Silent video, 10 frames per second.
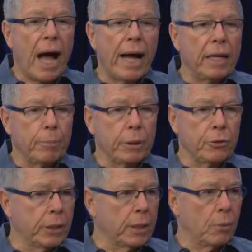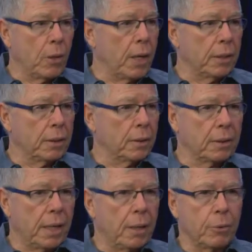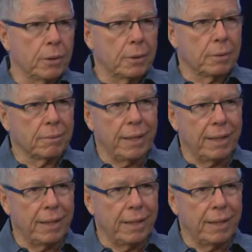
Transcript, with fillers: i have been drinking wine since i was